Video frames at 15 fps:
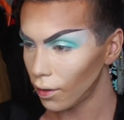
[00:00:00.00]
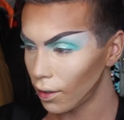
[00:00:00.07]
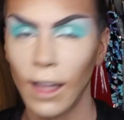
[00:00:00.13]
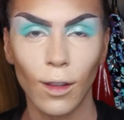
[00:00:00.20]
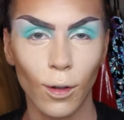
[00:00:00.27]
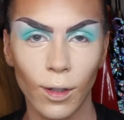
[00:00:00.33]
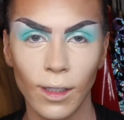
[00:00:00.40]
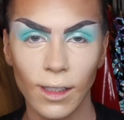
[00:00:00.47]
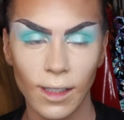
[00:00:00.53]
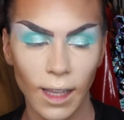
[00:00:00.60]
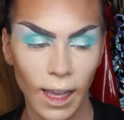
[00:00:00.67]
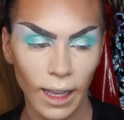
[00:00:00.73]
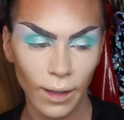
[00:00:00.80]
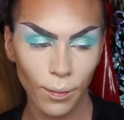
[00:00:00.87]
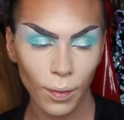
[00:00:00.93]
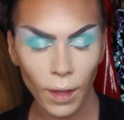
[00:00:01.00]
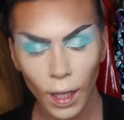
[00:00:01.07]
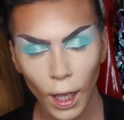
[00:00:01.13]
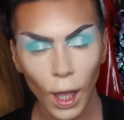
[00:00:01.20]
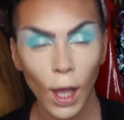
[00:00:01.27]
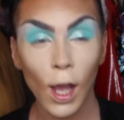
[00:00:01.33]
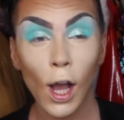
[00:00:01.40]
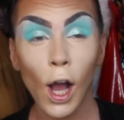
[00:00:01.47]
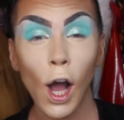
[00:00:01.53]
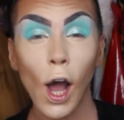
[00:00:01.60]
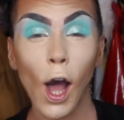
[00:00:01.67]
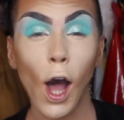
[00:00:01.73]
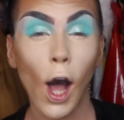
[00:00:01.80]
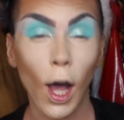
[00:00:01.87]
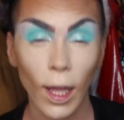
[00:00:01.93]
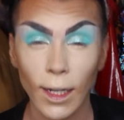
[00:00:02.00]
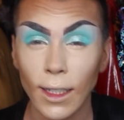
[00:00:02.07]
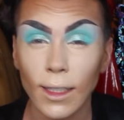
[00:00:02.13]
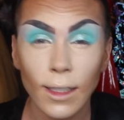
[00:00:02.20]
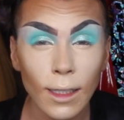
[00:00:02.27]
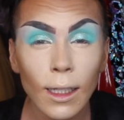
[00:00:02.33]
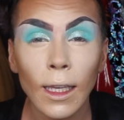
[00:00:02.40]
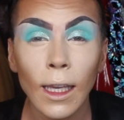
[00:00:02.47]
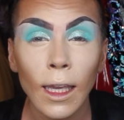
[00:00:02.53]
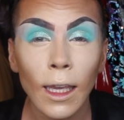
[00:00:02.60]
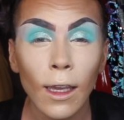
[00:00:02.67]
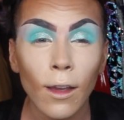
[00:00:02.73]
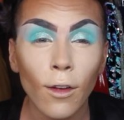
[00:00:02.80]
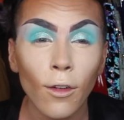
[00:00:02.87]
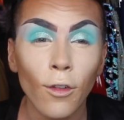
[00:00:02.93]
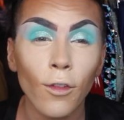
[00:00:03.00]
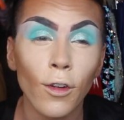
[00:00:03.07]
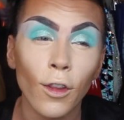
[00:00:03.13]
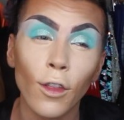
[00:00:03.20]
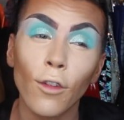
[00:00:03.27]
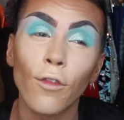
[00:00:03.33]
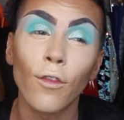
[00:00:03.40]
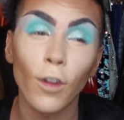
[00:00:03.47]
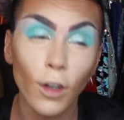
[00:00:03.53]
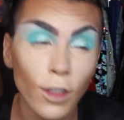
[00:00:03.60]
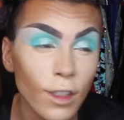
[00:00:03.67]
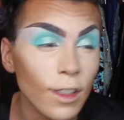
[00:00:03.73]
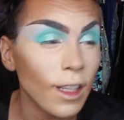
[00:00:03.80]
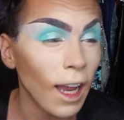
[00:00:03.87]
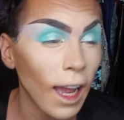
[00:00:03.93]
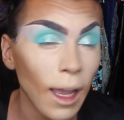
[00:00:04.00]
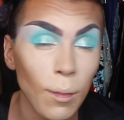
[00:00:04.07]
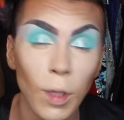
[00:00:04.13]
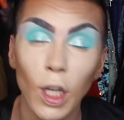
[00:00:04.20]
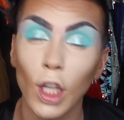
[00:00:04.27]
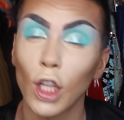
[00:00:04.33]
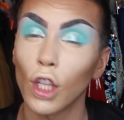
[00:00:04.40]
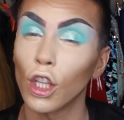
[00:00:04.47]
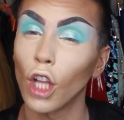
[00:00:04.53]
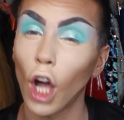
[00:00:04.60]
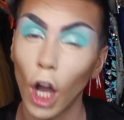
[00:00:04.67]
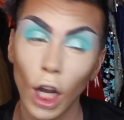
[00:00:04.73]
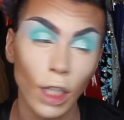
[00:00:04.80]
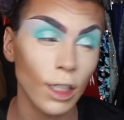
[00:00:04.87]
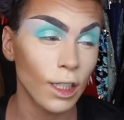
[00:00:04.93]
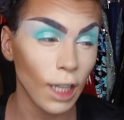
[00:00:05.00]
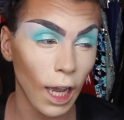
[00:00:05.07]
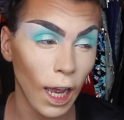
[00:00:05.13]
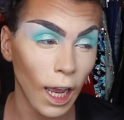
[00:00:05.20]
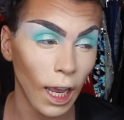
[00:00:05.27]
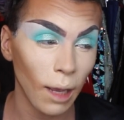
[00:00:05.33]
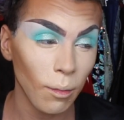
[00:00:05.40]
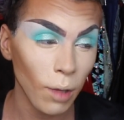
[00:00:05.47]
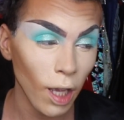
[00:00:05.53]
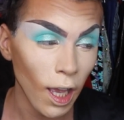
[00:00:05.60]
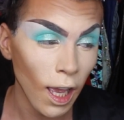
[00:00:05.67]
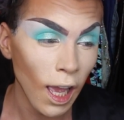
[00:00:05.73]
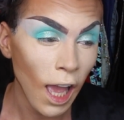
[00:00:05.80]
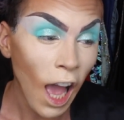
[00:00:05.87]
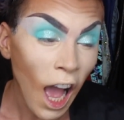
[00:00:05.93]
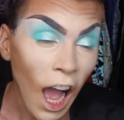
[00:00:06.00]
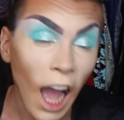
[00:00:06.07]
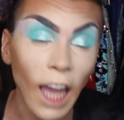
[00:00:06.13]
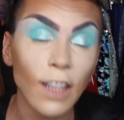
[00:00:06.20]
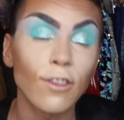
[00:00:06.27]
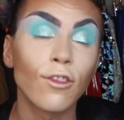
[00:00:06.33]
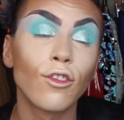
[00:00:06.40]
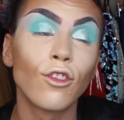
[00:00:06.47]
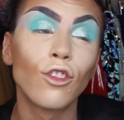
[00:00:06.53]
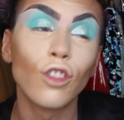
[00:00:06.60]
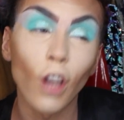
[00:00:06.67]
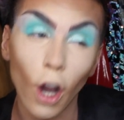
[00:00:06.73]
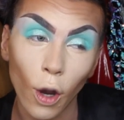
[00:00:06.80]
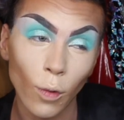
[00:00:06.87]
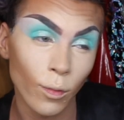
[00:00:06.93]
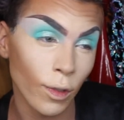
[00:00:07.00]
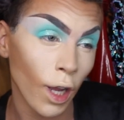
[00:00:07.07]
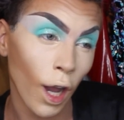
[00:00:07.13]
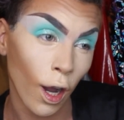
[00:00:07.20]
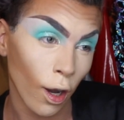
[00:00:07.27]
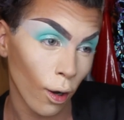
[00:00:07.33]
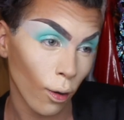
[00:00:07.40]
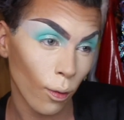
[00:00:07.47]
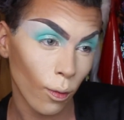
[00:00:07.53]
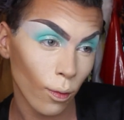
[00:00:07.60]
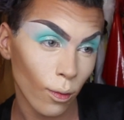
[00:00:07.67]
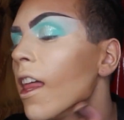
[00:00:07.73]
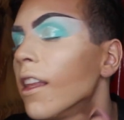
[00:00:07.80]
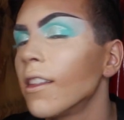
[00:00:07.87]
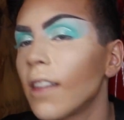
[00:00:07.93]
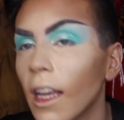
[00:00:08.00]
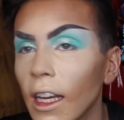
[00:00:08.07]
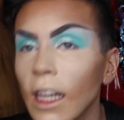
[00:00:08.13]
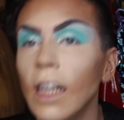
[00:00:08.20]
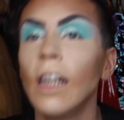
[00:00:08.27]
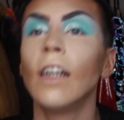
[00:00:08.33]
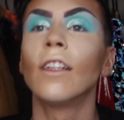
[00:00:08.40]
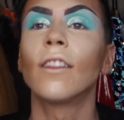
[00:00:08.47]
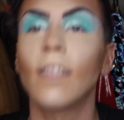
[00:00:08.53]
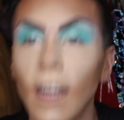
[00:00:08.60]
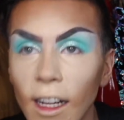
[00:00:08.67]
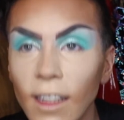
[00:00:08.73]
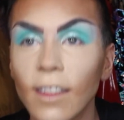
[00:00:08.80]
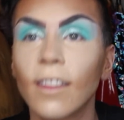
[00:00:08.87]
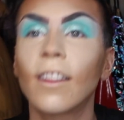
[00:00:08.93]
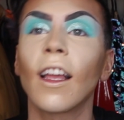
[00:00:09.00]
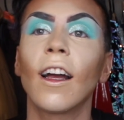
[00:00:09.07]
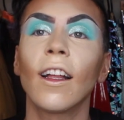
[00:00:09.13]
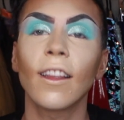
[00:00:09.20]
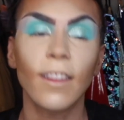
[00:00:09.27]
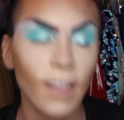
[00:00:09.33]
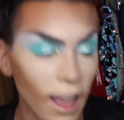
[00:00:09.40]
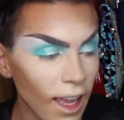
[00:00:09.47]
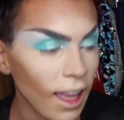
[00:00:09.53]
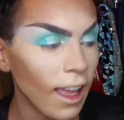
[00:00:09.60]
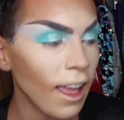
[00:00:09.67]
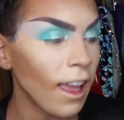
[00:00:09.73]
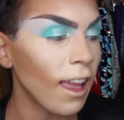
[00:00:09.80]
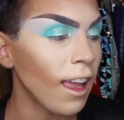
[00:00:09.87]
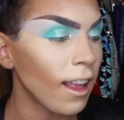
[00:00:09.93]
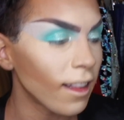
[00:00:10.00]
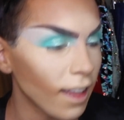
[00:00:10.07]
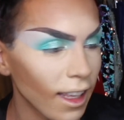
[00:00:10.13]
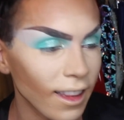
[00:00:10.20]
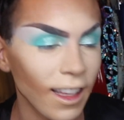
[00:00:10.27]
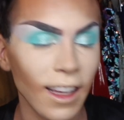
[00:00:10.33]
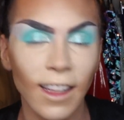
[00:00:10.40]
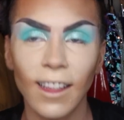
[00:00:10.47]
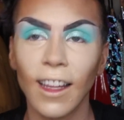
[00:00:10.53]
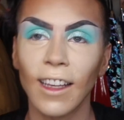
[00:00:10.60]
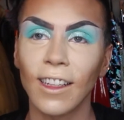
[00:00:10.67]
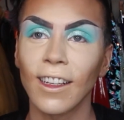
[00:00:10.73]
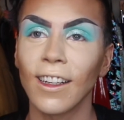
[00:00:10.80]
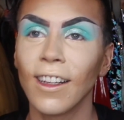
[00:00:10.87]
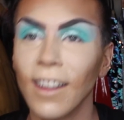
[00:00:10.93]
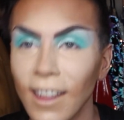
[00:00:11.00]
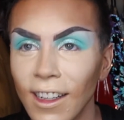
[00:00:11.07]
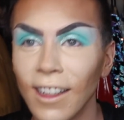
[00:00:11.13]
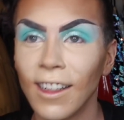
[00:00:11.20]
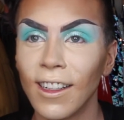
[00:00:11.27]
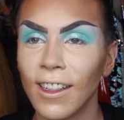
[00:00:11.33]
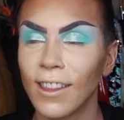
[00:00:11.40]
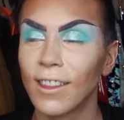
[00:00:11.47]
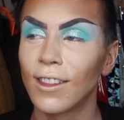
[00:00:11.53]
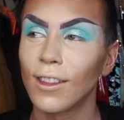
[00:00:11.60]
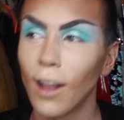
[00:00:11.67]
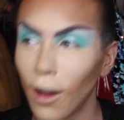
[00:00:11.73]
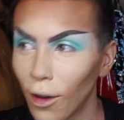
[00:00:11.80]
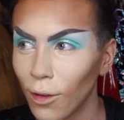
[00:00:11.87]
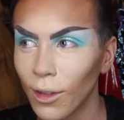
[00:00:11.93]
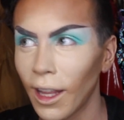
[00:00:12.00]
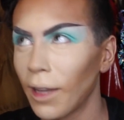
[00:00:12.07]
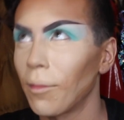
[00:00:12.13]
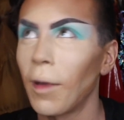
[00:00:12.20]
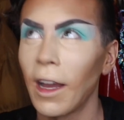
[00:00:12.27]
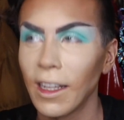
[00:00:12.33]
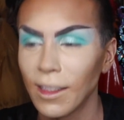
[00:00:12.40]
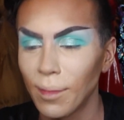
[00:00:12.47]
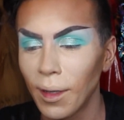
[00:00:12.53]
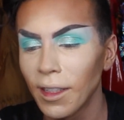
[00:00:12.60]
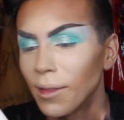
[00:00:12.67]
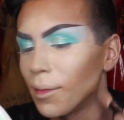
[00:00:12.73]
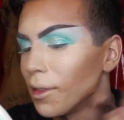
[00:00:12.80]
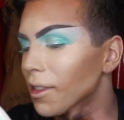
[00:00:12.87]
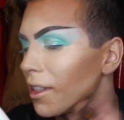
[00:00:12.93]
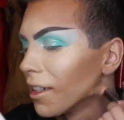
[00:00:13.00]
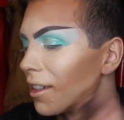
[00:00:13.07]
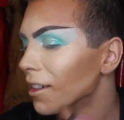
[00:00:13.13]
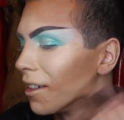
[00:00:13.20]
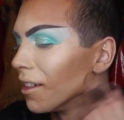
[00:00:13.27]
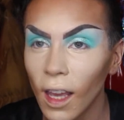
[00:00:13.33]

And Lauren's like, honestly, for the first time in a long time, I don't know. And it's like, dun dun dun, like that, like, so like MySpace music.